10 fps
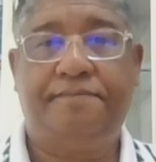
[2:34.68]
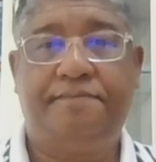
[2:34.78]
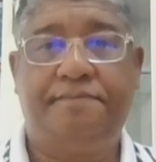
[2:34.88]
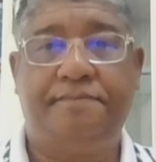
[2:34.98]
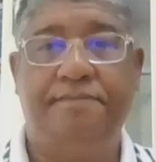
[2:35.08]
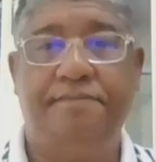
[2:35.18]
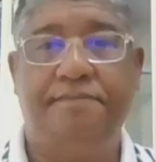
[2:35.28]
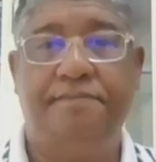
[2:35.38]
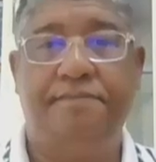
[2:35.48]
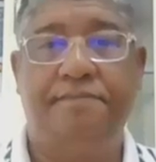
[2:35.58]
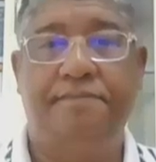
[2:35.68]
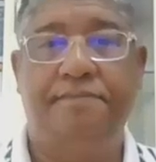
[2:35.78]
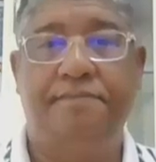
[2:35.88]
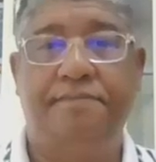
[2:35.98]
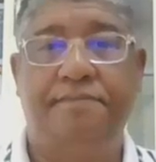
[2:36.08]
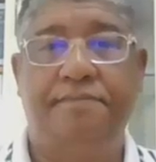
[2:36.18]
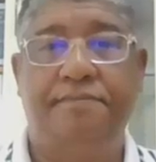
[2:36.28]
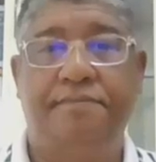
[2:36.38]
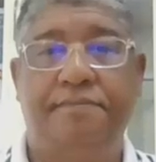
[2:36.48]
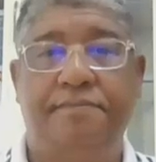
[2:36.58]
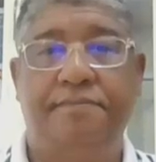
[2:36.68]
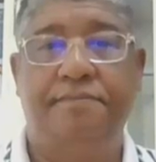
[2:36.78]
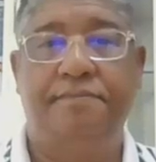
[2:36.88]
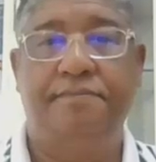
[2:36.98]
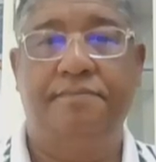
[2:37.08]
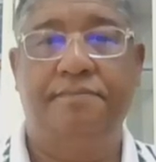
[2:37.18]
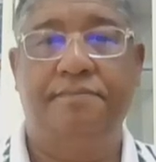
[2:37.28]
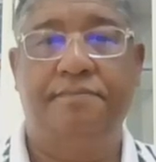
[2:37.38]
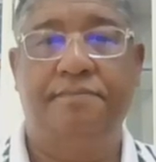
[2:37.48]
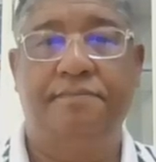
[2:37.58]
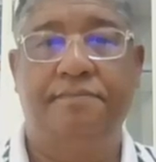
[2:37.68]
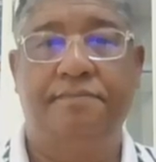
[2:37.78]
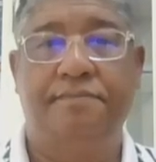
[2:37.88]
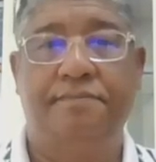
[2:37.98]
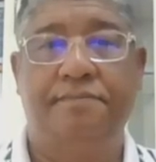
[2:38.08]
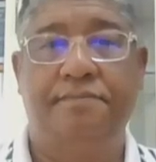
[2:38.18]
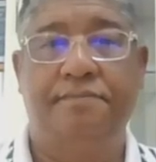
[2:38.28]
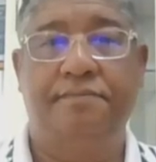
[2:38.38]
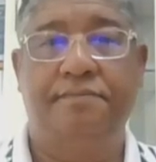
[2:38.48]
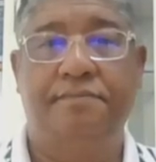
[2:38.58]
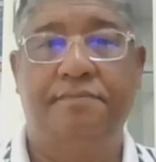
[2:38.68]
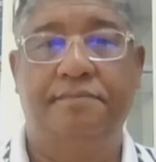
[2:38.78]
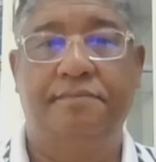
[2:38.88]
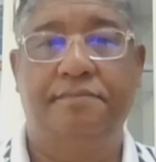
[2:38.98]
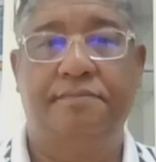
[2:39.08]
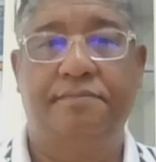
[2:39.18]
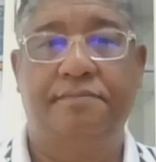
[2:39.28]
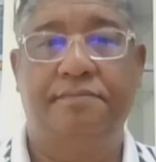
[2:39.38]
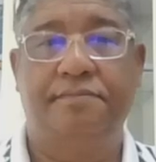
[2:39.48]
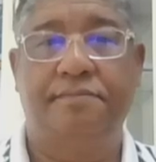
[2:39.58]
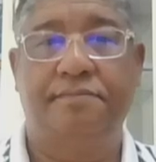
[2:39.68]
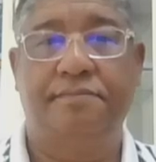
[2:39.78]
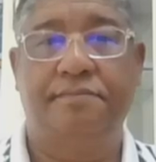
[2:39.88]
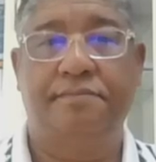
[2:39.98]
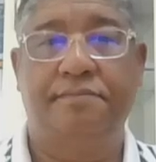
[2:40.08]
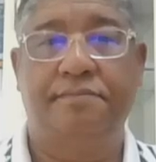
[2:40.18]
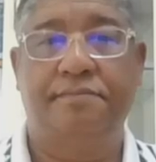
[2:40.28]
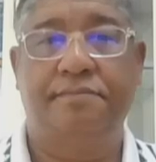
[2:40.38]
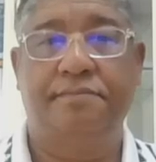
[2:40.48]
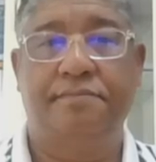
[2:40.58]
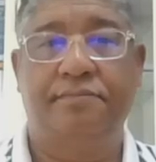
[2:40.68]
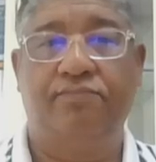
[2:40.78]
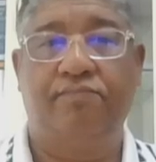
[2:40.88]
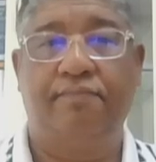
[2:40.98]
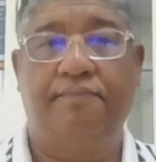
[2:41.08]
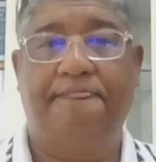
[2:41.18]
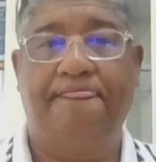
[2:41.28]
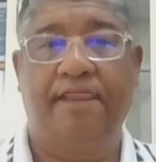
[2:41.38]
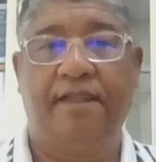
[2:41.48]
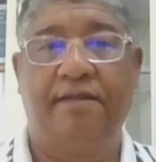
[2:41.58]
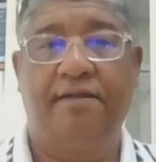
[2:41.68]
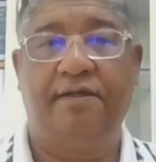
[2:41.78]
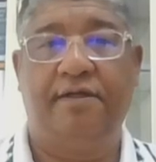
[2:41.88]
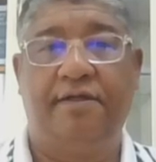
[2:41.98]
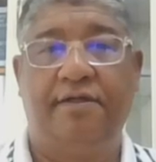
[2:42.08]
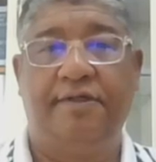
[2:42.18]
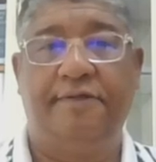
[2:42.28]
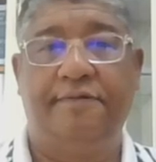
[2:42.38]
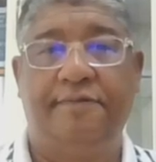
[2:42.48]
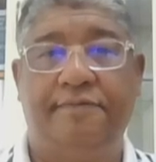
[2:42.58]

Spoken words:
No words are spoken by the person on screen.